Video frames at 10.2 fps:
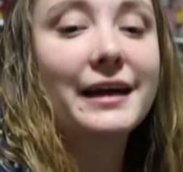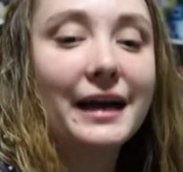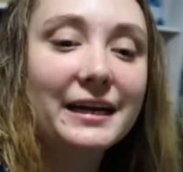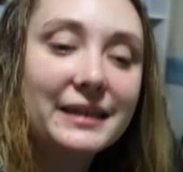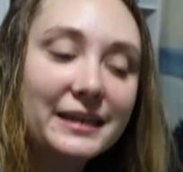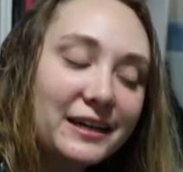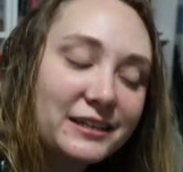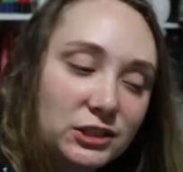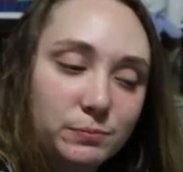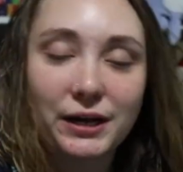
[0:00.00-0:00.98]
think I need.
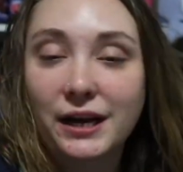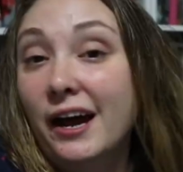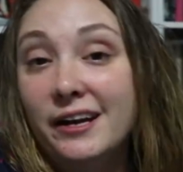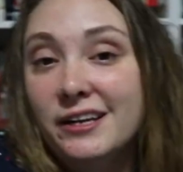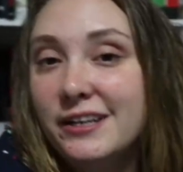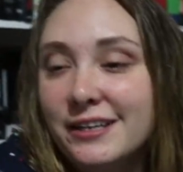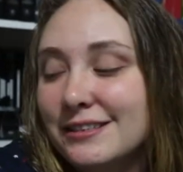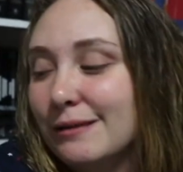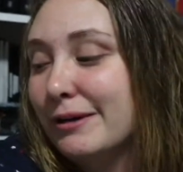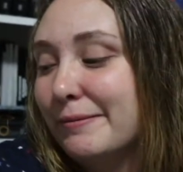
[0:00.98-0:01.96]
I just put 90
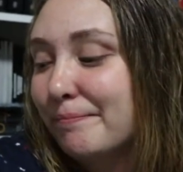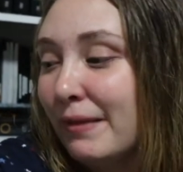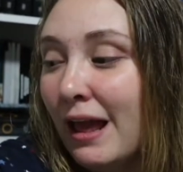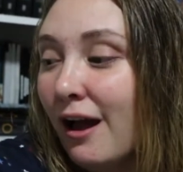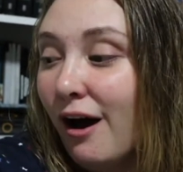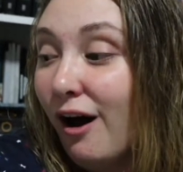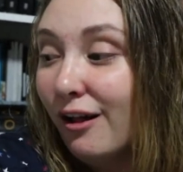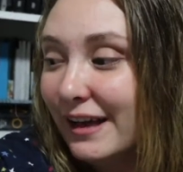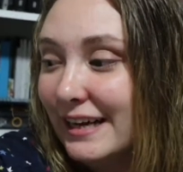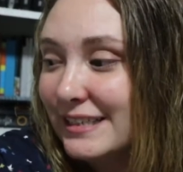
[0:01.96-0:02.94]
because, I mean,
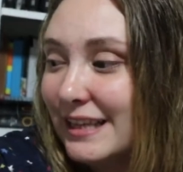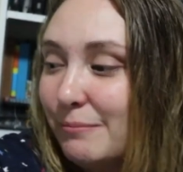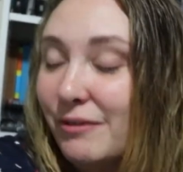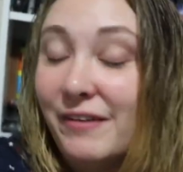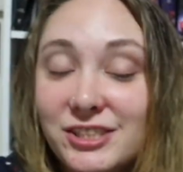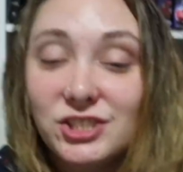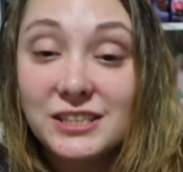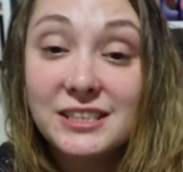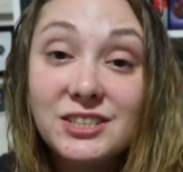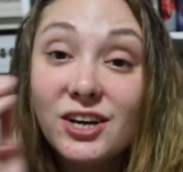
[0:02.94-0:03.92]
I'll get to them
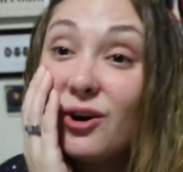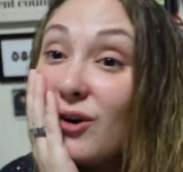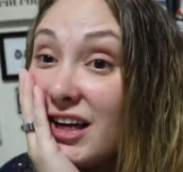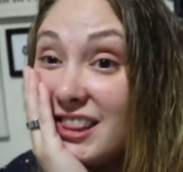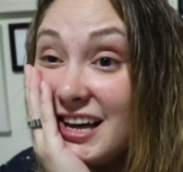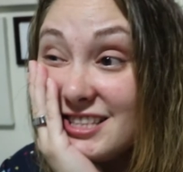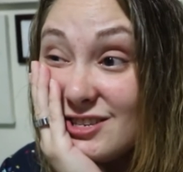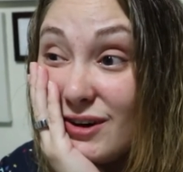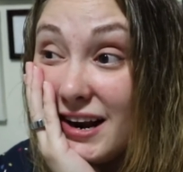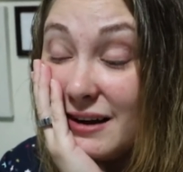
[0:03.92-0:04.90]
eventually. So
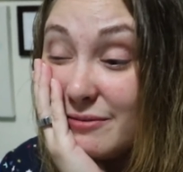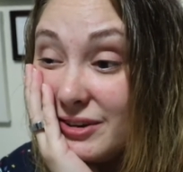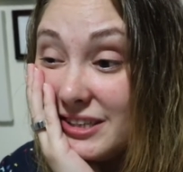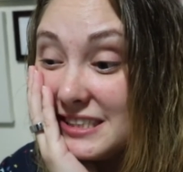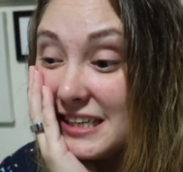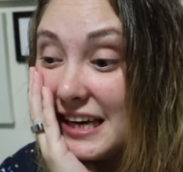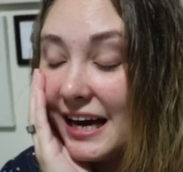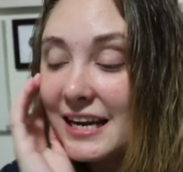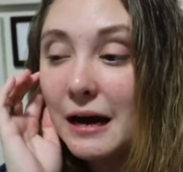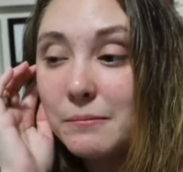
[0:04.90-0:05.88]
that's what I'm going to
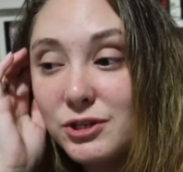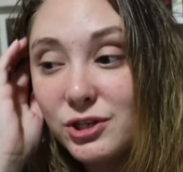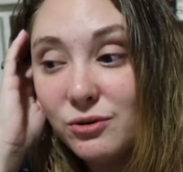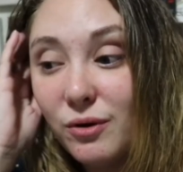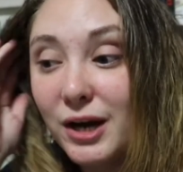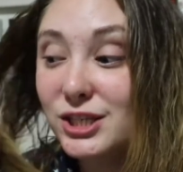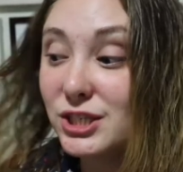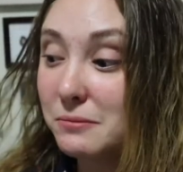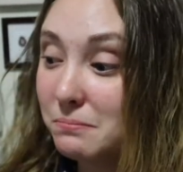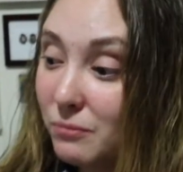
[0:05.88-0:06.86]
get up to
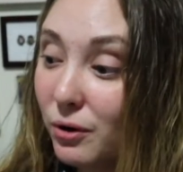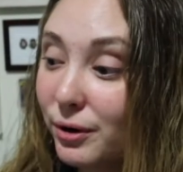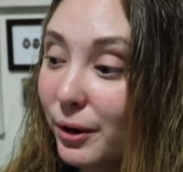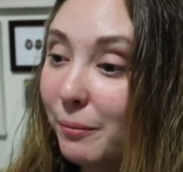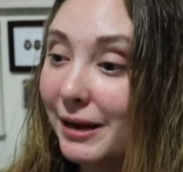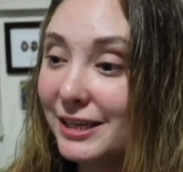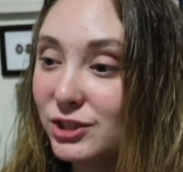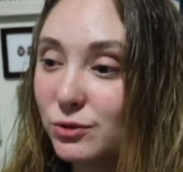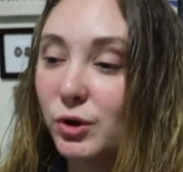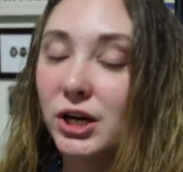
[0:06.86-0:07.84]
tomorrow, but I
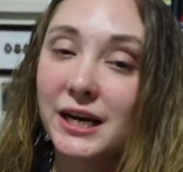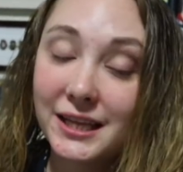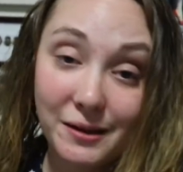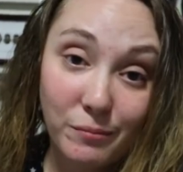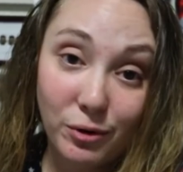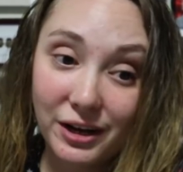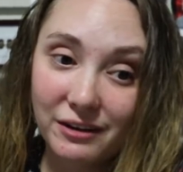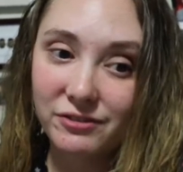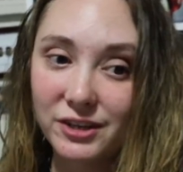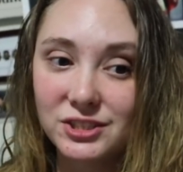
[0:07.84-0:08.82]
do work in the
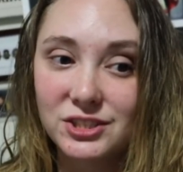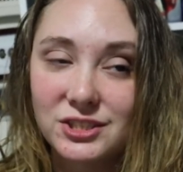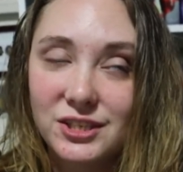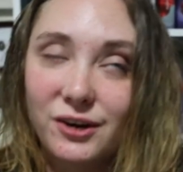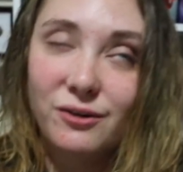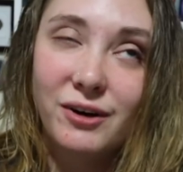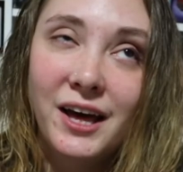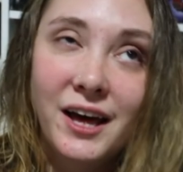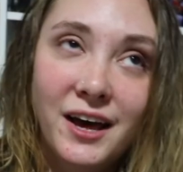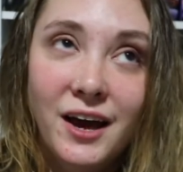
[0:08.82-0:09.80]
morning first, so
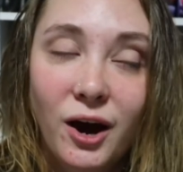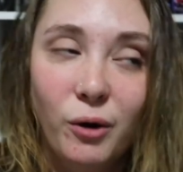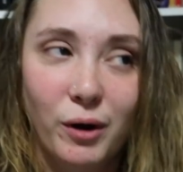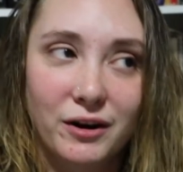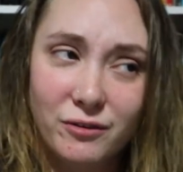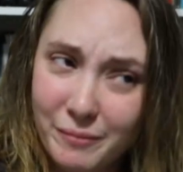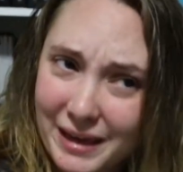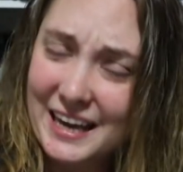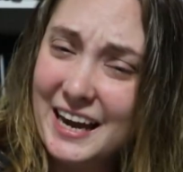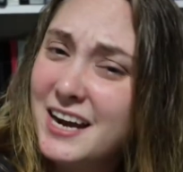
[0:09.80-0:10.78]
work from
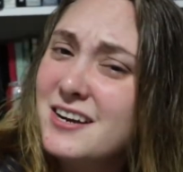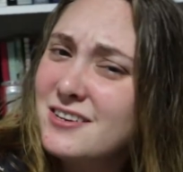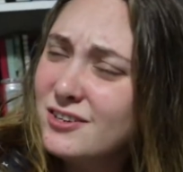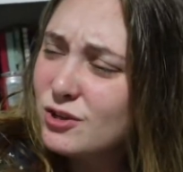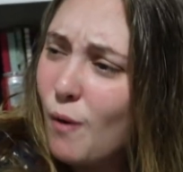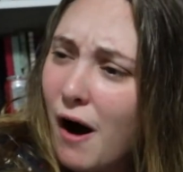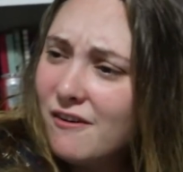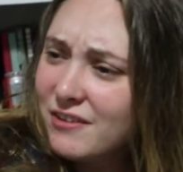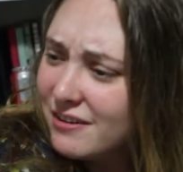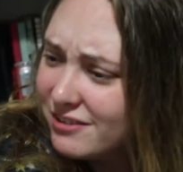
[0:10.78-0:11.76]
like 8 till
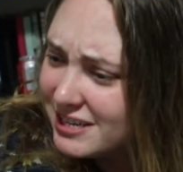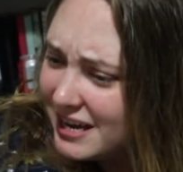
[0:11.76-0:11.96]
12, give or